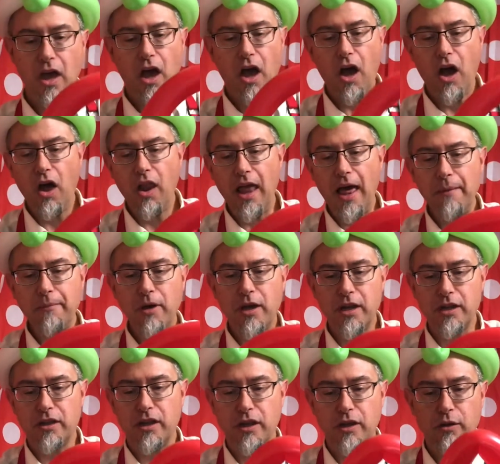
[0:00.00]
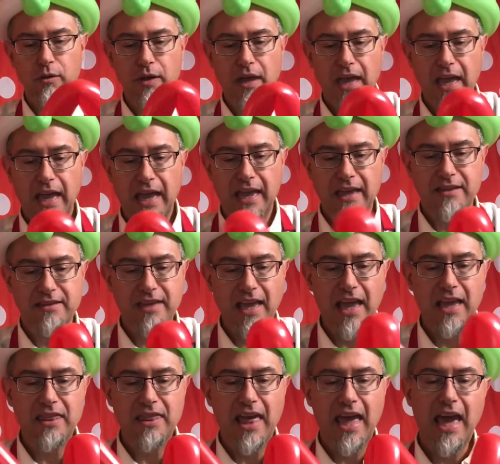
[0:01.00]
All I'm going to do is
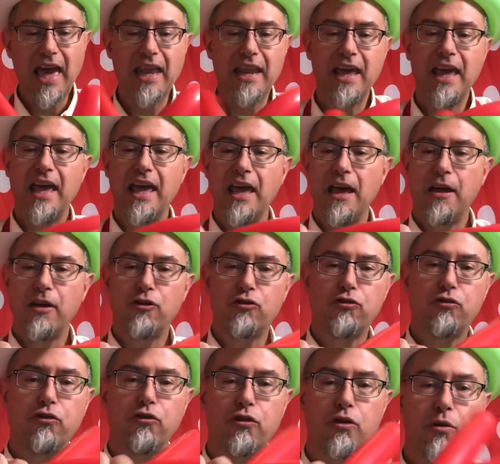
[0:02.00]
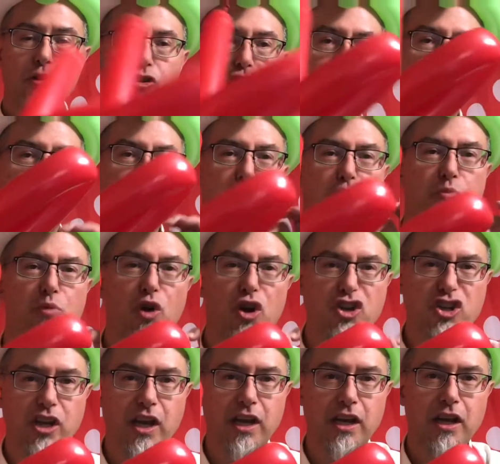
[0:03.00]
take that,
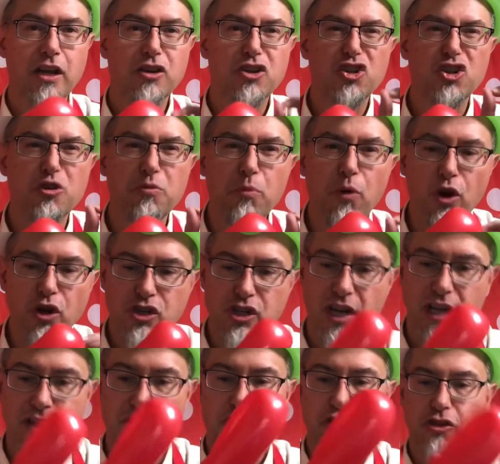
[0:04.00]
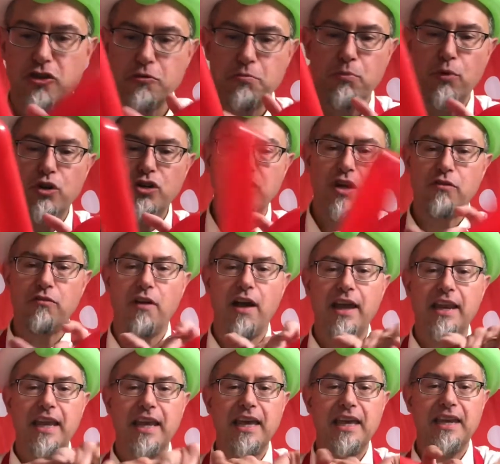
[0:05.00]
smush it smush it. Just smush it
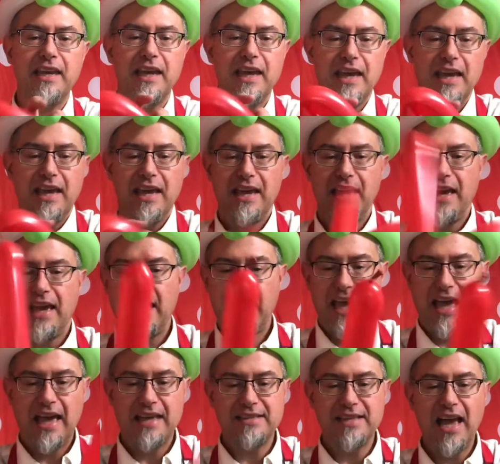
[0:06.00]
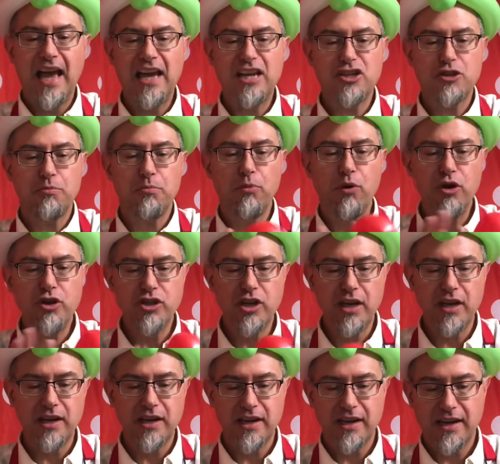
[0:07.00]
right in. As I smush it,
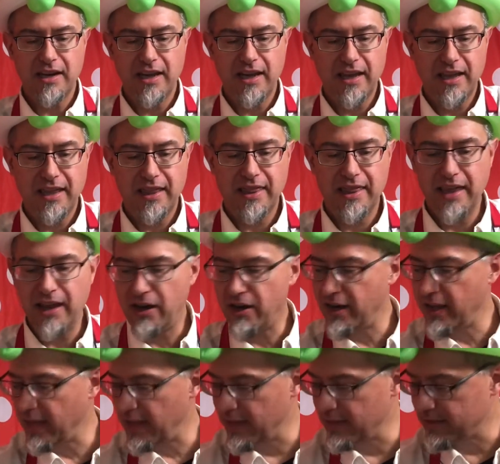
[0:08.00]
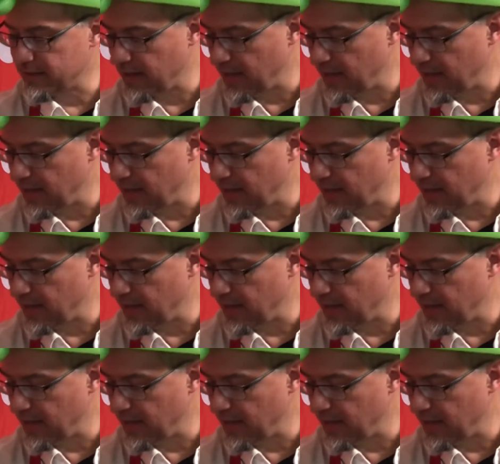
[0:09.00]
there it is.